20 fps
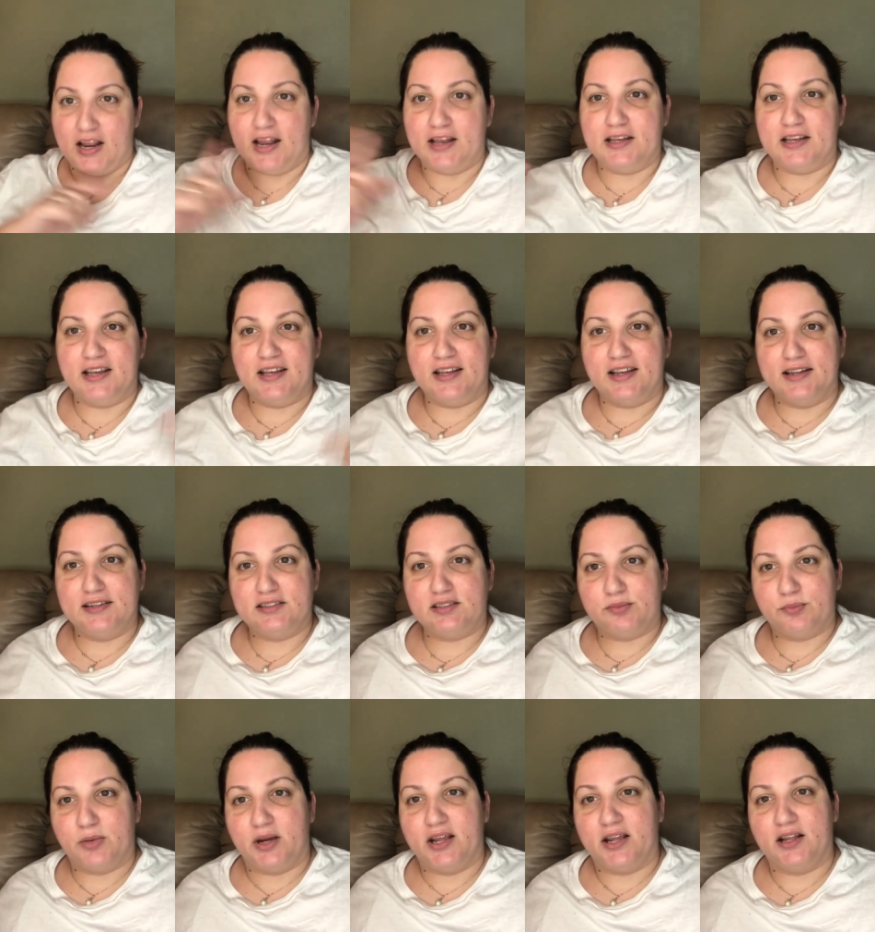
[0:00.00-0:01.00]
and then
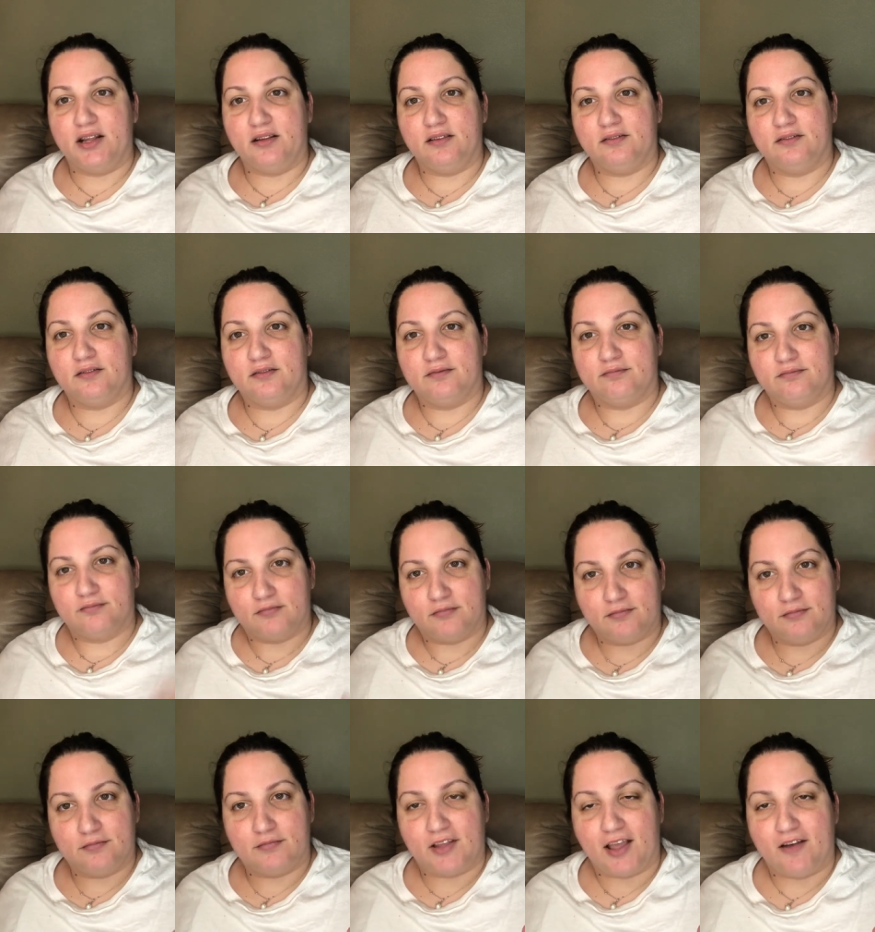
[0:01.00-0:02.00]
this month,
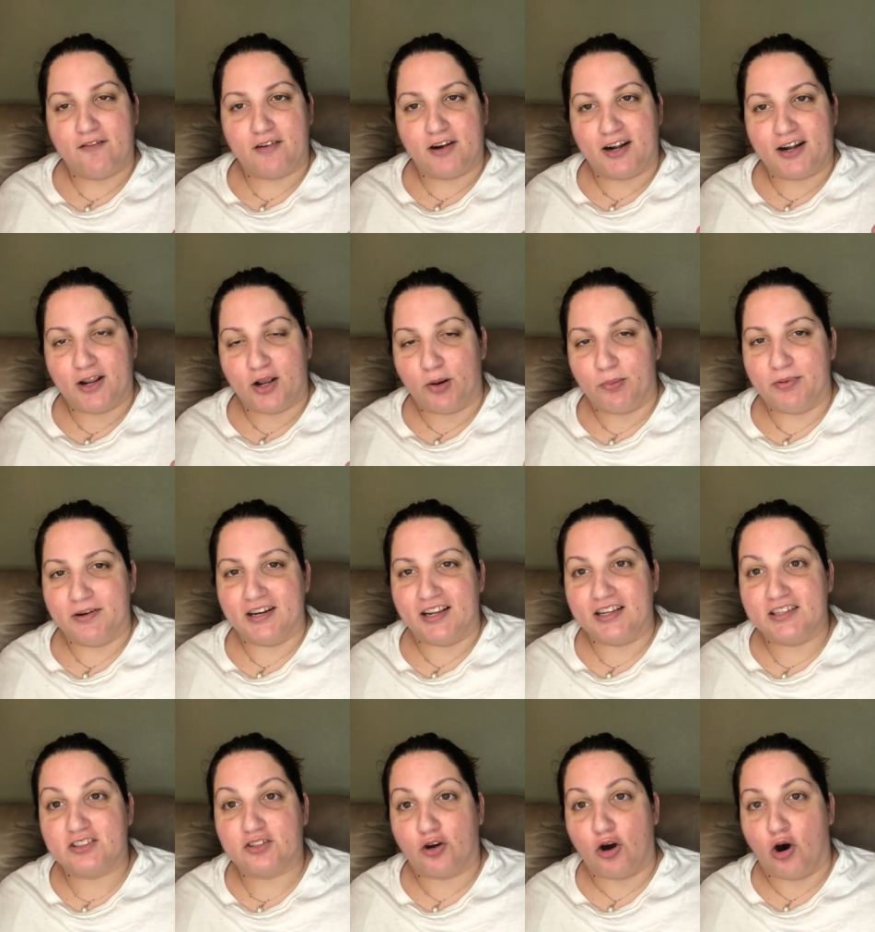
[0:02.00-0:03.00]
I've already opened
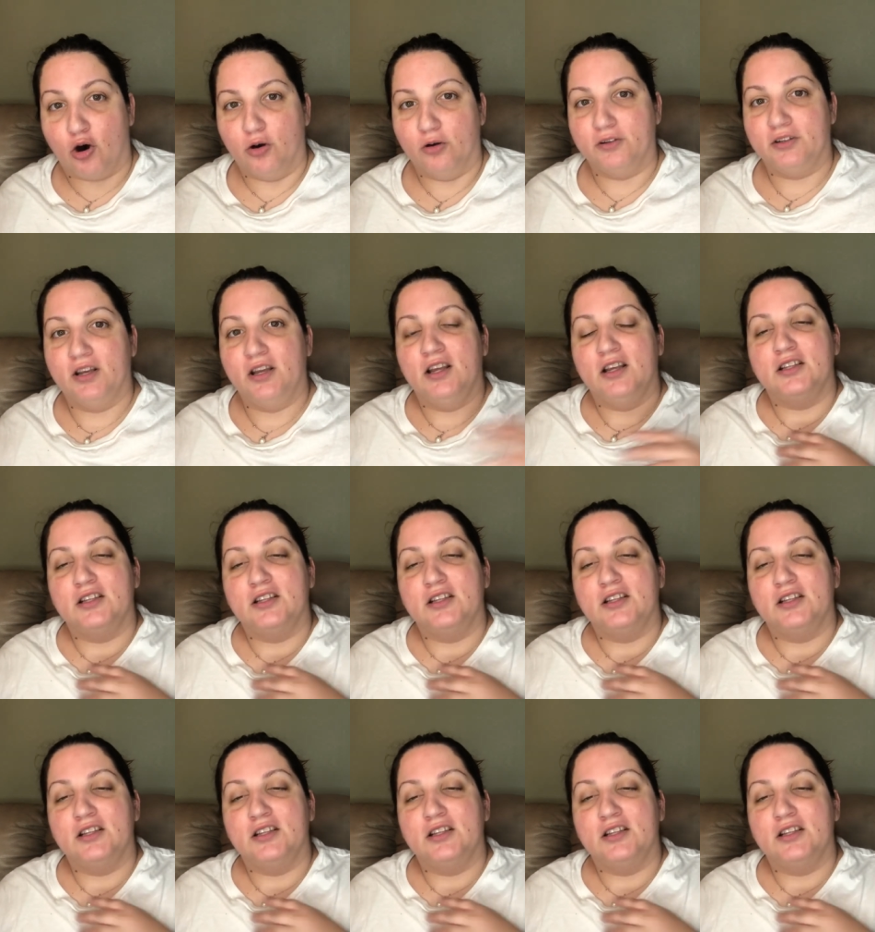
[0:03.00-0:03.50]
it, it's gold.